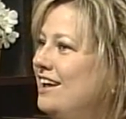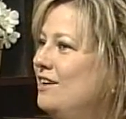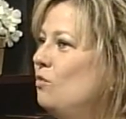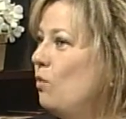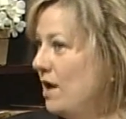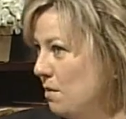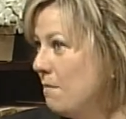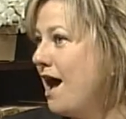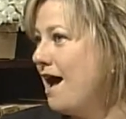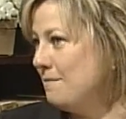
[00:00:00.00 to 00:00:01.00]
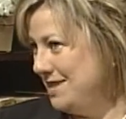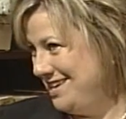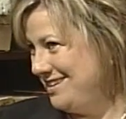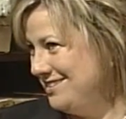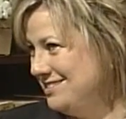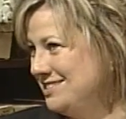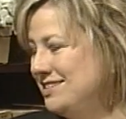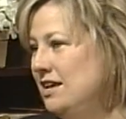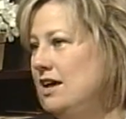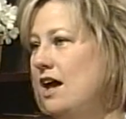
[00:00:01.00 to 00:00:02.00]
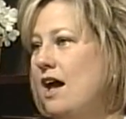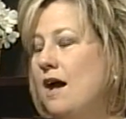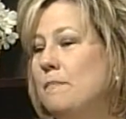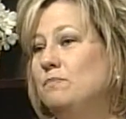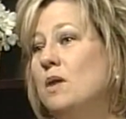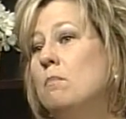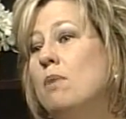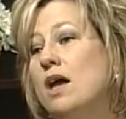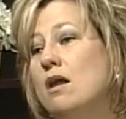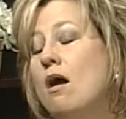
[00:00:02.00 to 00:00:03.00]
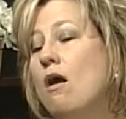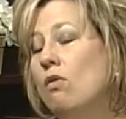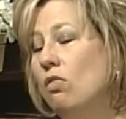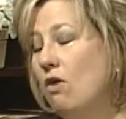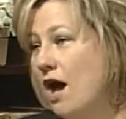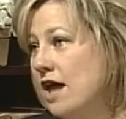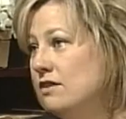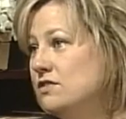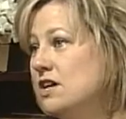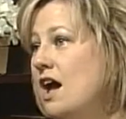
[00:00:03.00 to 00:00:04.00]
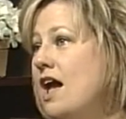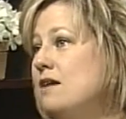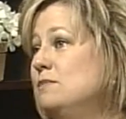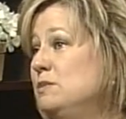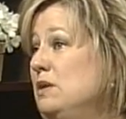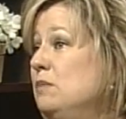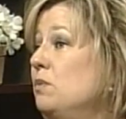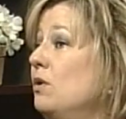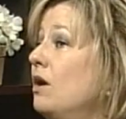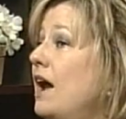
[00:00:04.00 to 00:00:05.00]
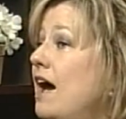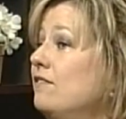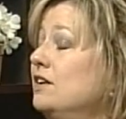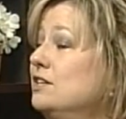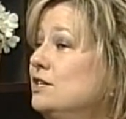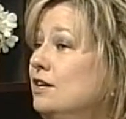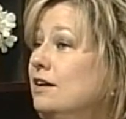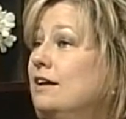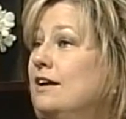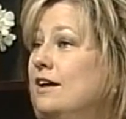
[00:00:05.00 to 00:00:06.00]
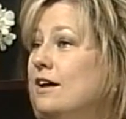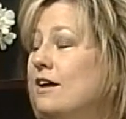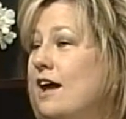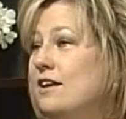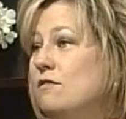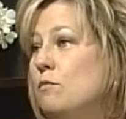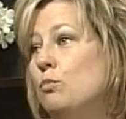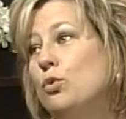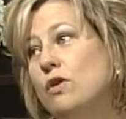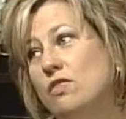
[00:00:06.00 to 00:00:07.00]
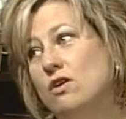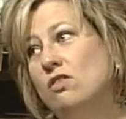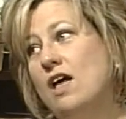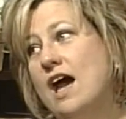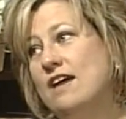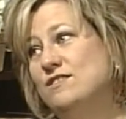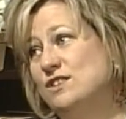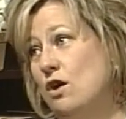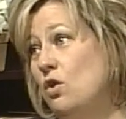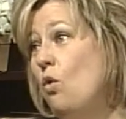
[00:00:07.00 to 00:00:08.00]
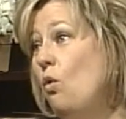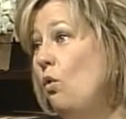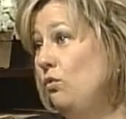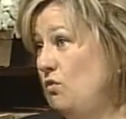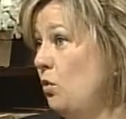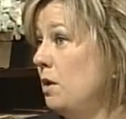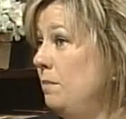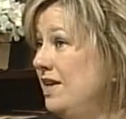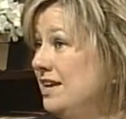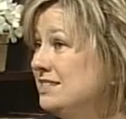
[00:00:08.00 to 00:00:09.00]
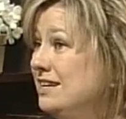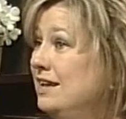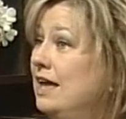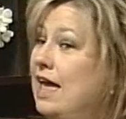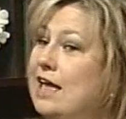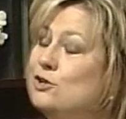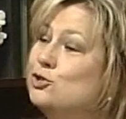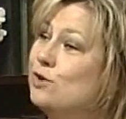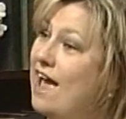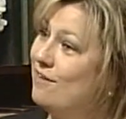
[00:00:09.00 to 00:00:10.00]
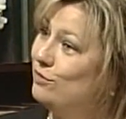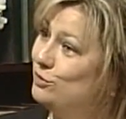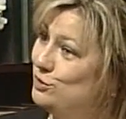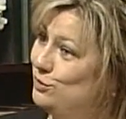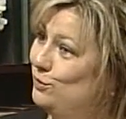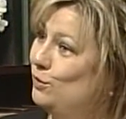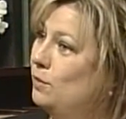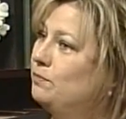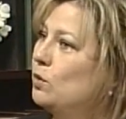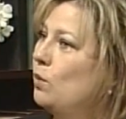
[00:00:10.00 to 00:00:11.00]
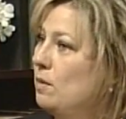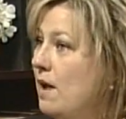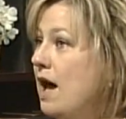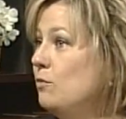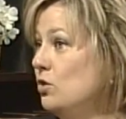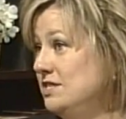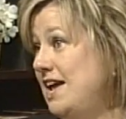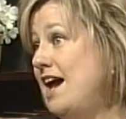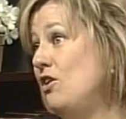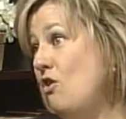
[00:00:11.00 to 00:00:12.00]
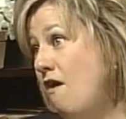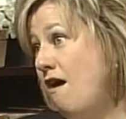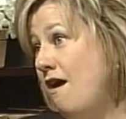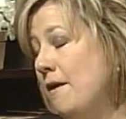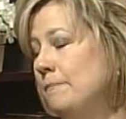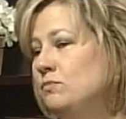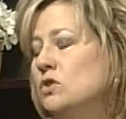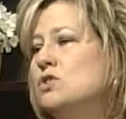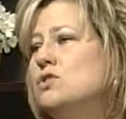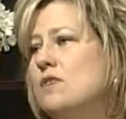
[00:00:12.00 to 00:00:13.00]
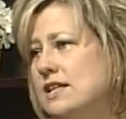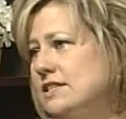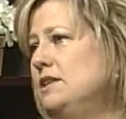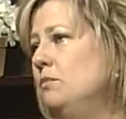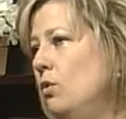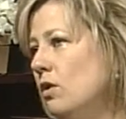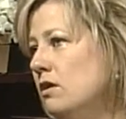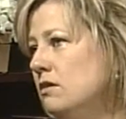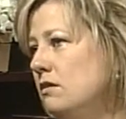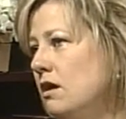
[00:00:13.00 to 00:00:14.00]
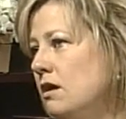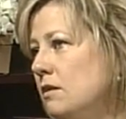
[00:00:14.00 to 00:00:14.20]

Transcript: where mom is. But a lot of times people are having to kind of put their lives on hold for a bit and travel to where mom or dad are. So that's an important